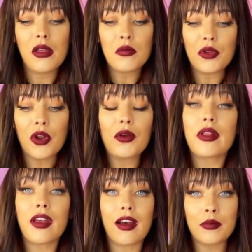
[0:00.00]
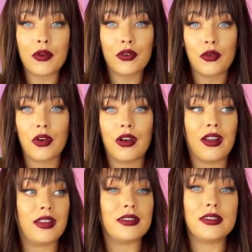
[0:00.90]
Pluto and Capricorn
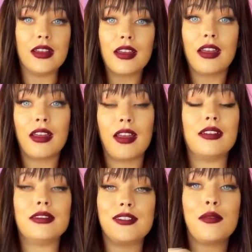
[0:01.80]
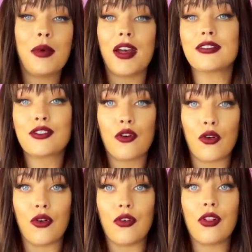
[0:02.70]
is digging a deep ass
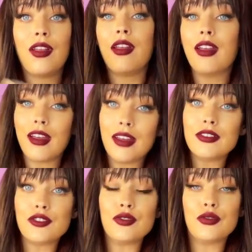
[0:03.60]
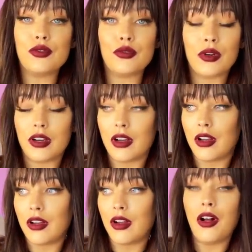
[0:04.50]
hole into
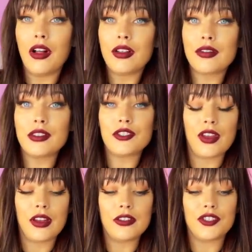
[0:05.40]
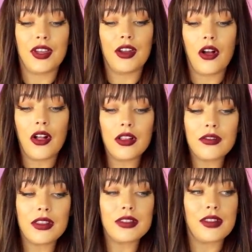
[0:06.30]
all of the shady shit, all
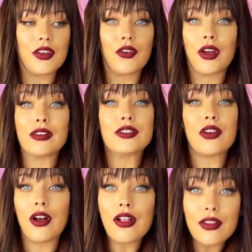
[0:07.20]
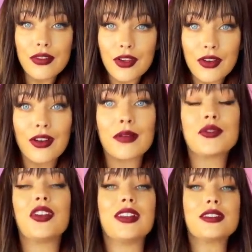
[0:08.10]
of the secrets, all of the
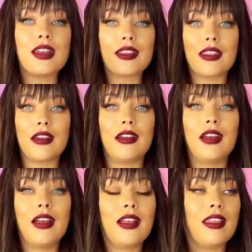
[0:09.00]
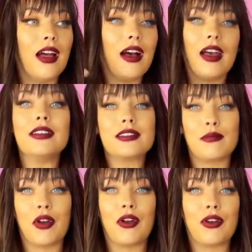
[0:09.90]
corruption. It's like the the
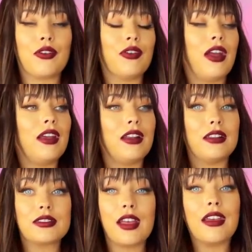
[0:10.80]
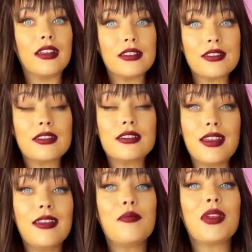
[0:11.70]
iceberg, right? And it's like it's
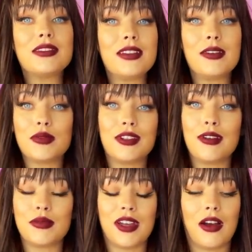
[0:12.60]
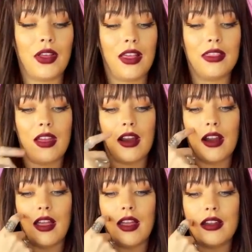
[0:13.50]
deep, deep, deep down in
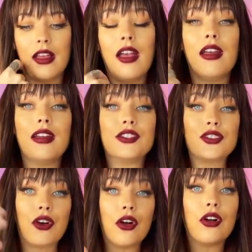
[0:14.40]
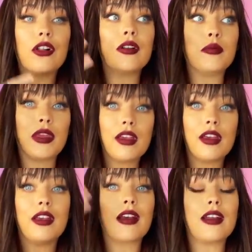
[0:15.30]
there, and it's all
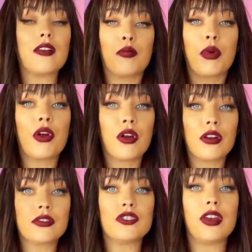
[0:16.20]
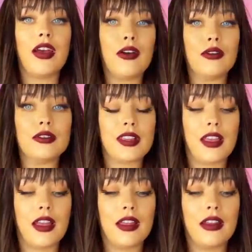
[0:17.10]
being kind of purged out.
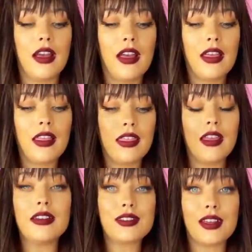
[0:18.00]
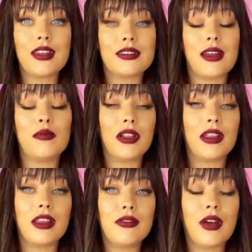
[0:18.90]
And this is, I
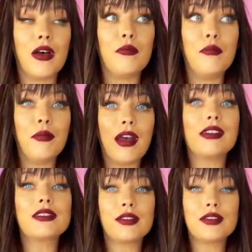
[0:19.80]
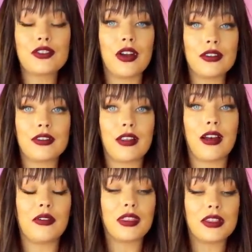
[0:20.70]
believe, a massive start to
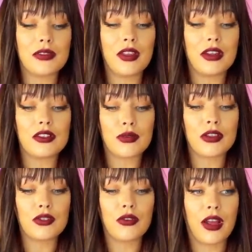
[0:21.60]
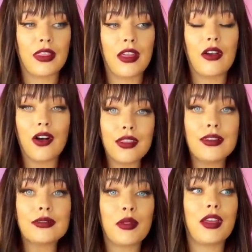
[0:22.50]
that with this Venus retrograde. Like all
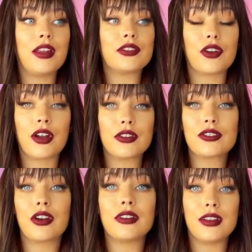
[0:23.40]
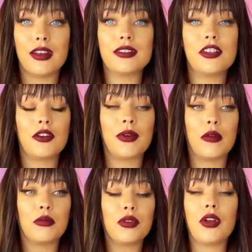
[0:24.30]
these planets are going to start dancing
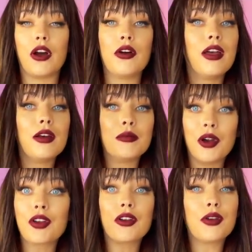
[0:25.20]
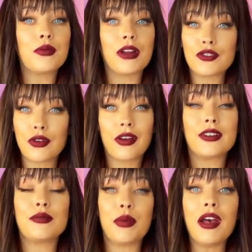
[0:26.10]
around Pluto. Mercury
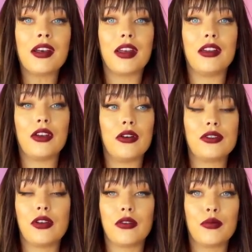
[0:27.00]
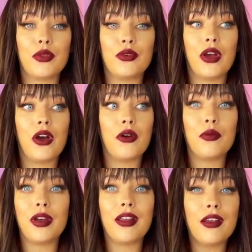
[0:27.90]
retrogrades back and goes over Pluto
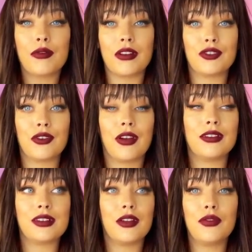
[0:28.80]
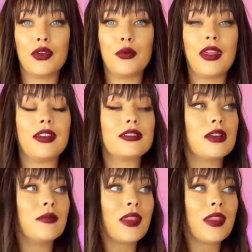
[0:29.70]
when it retrogrades in a few weeks.